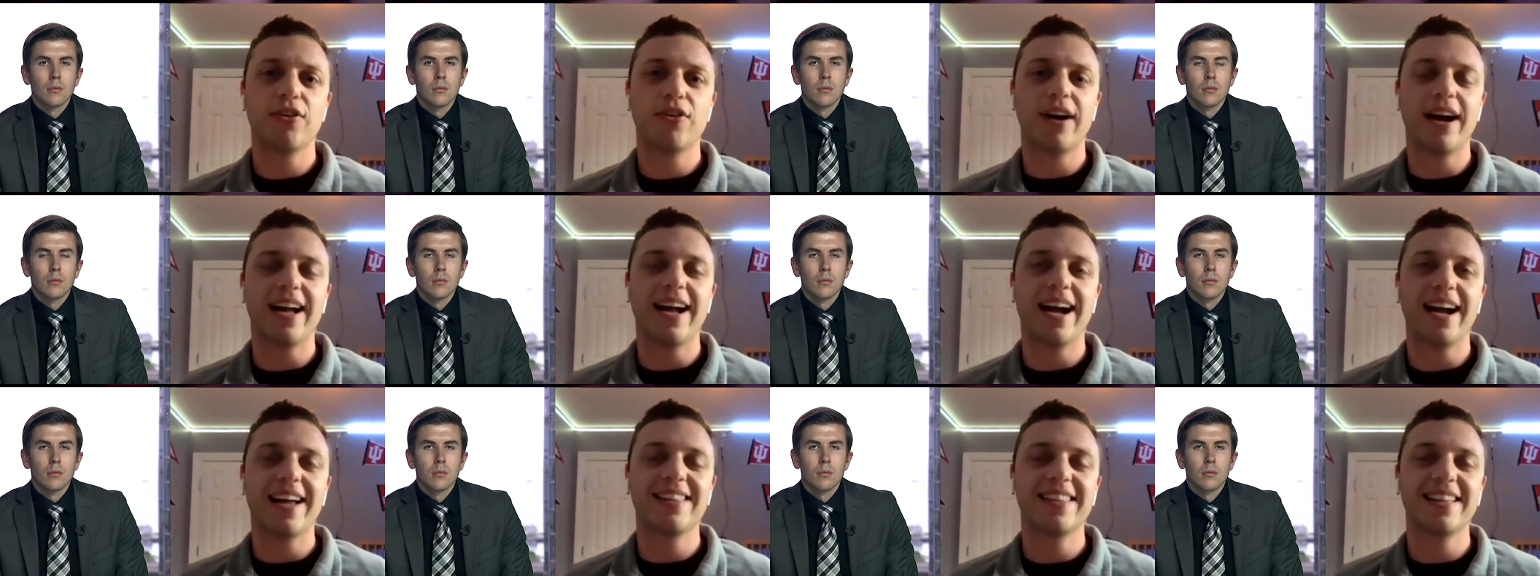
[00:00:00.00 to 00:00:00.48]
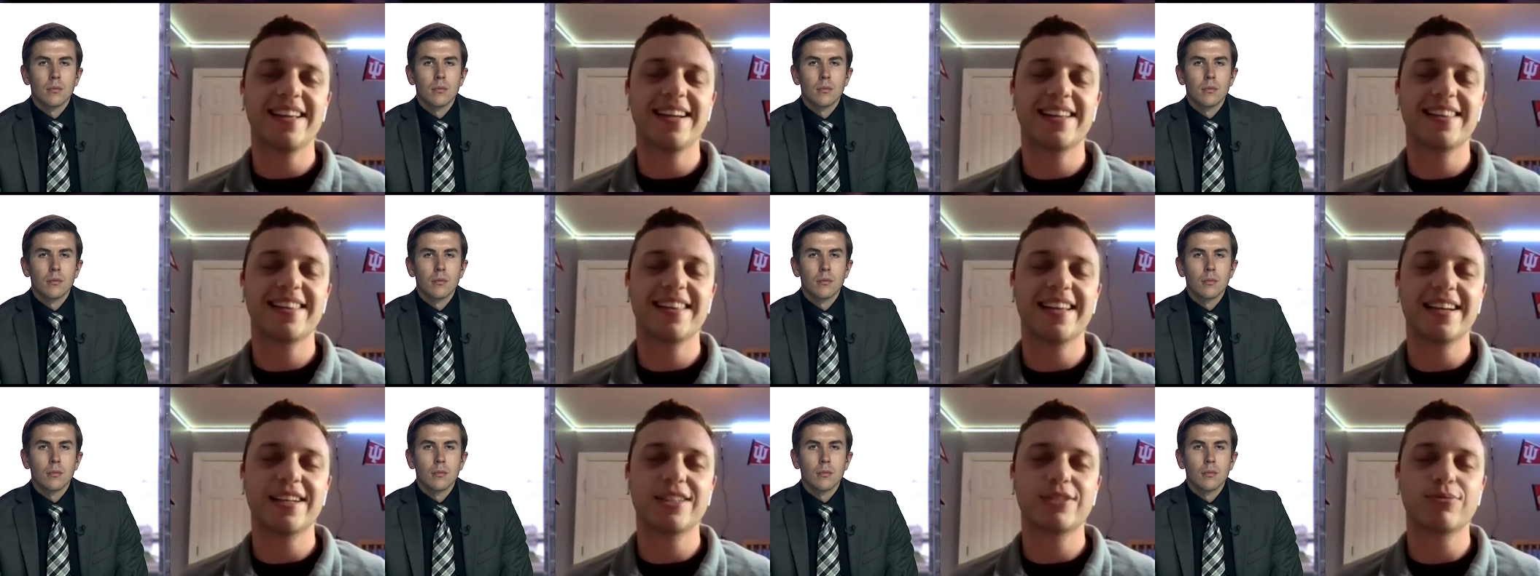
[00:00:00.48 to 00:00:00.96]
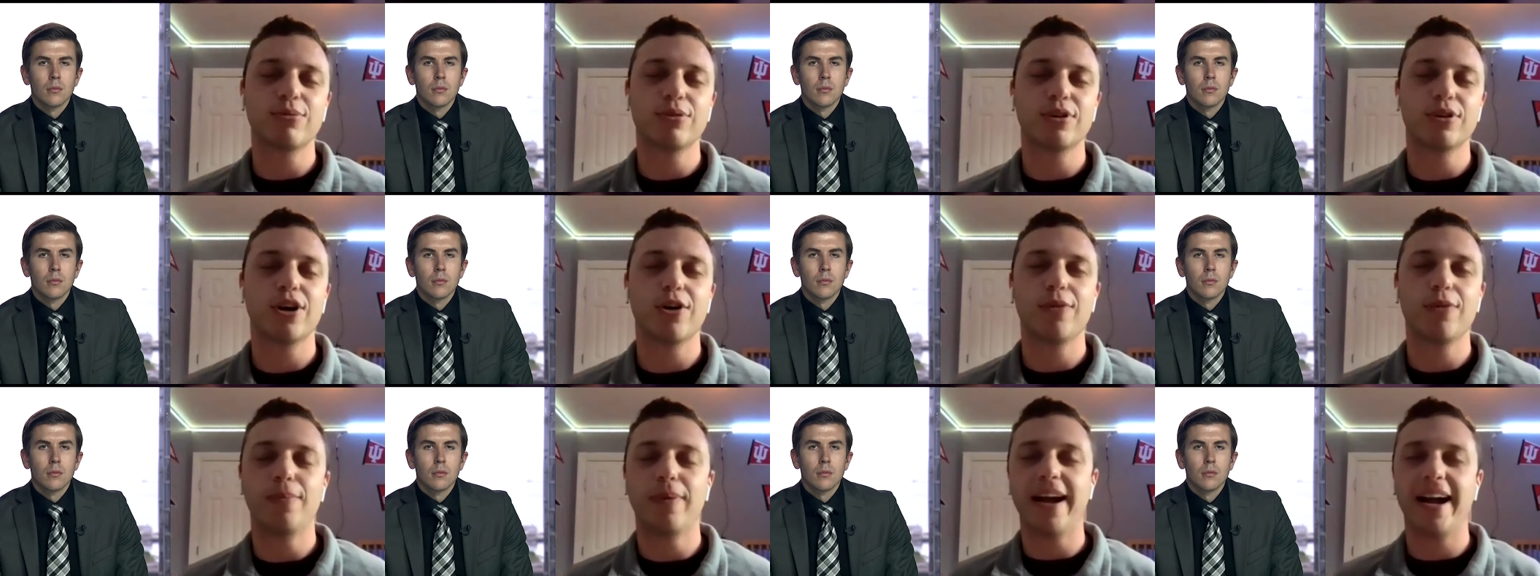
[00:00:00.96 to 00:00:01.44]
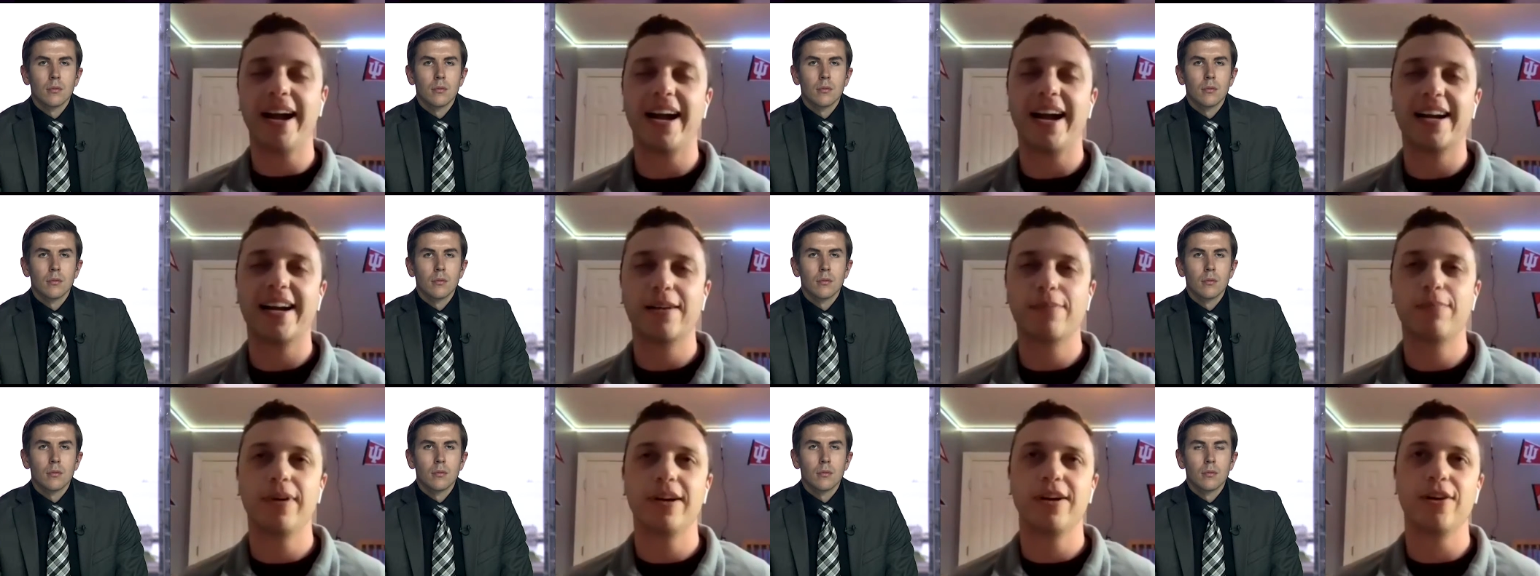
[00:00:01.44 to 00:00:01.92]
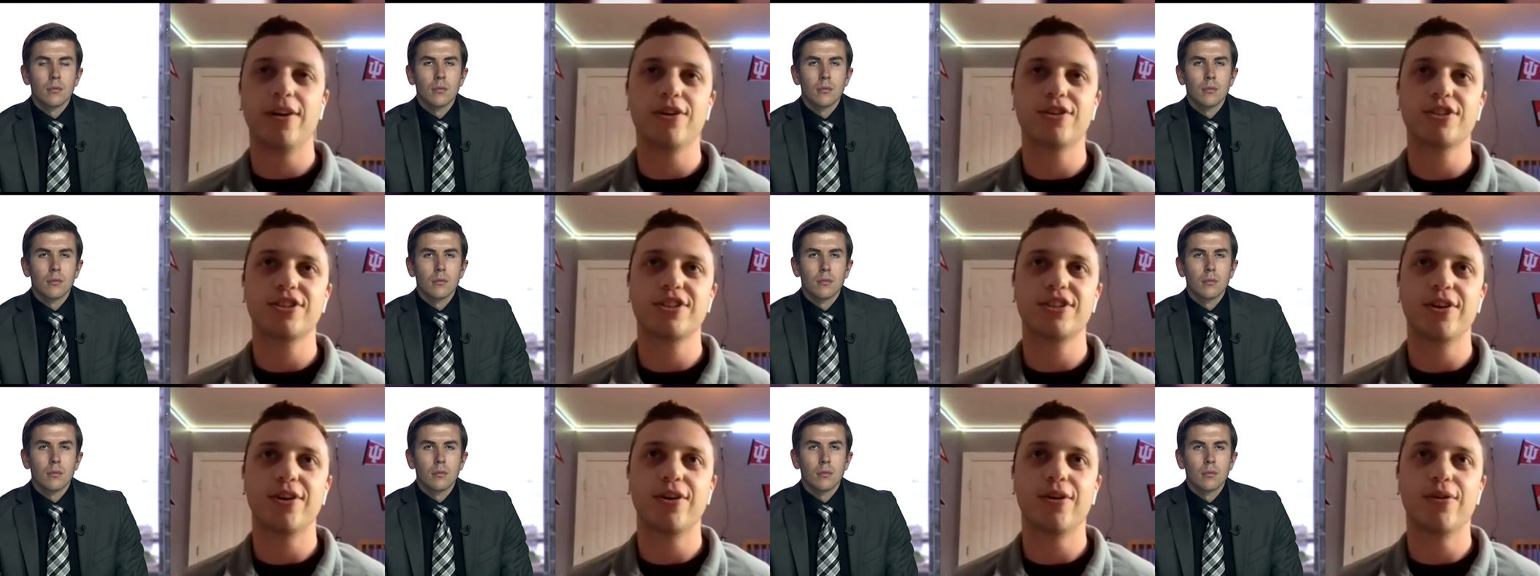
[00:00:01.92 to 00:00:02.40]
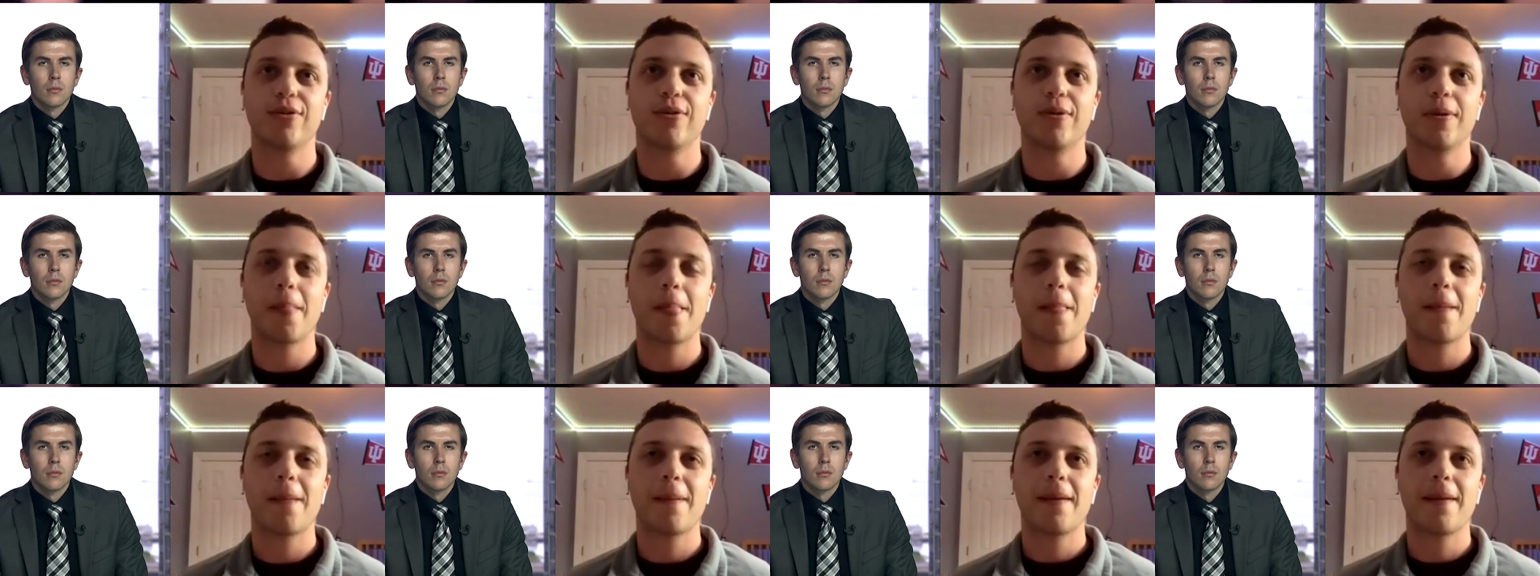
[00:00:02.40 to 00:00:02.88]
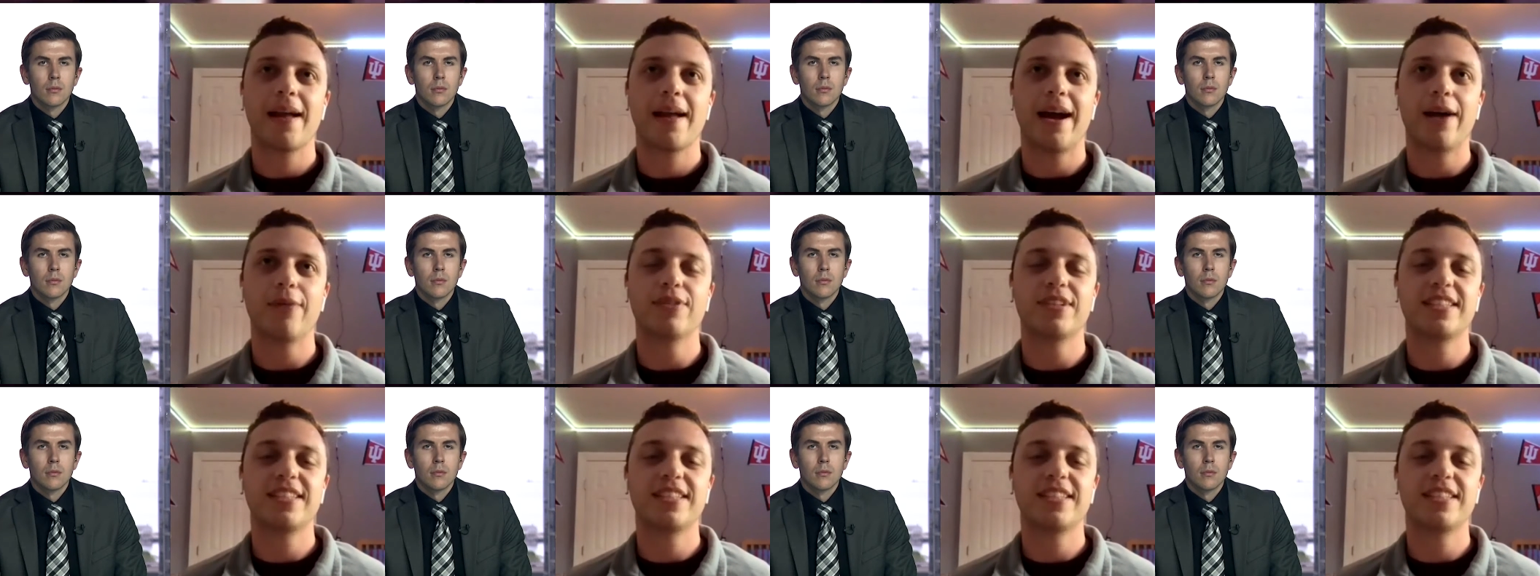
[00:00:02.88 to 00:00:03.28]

Speaker 1: I, I think things will go back, but also I would